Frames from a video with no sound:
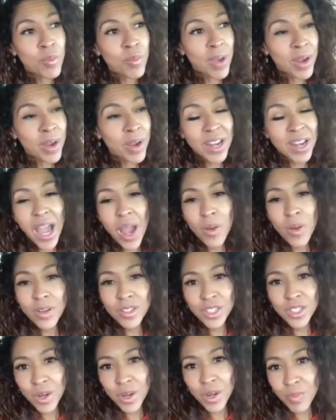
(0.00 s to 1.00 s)
Byron Howard,
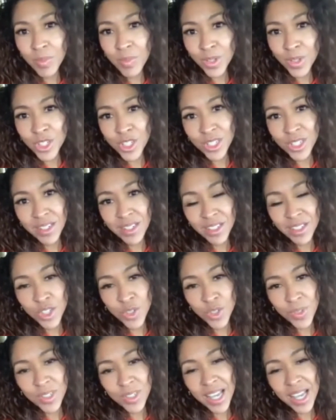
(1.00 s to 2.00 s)
Jared Bush, and
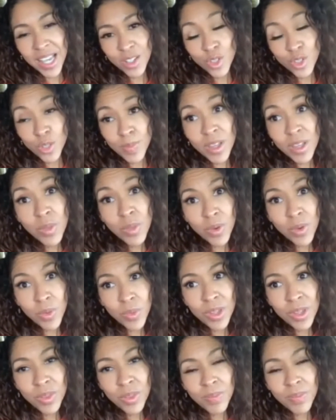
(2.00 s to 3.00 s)
Charise Castro Smith were
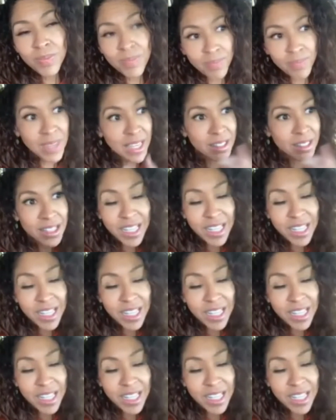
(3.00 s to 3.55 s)
with me,